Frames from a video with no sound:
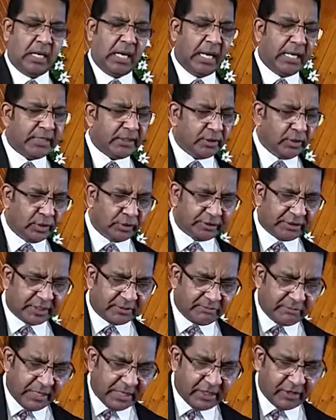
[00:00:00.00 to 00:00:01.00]
I know
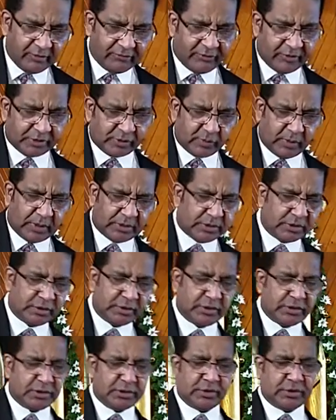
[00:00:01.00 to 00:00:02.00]
that many of us
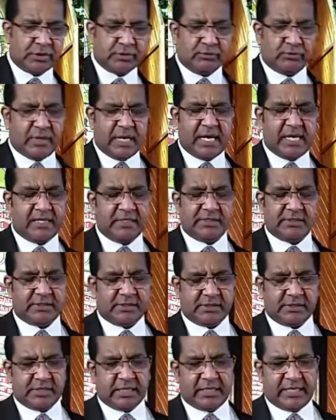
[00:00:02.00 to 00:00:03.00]
want to
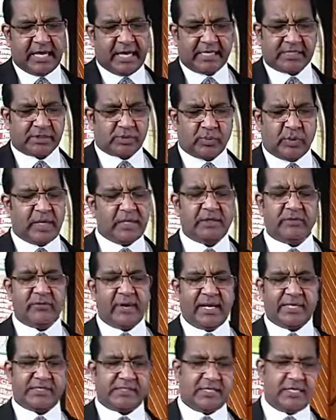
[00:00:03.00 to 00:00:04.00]
raise the next Wayne
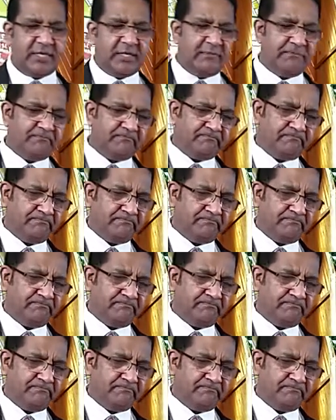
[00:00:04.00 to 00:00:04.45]
Gretzky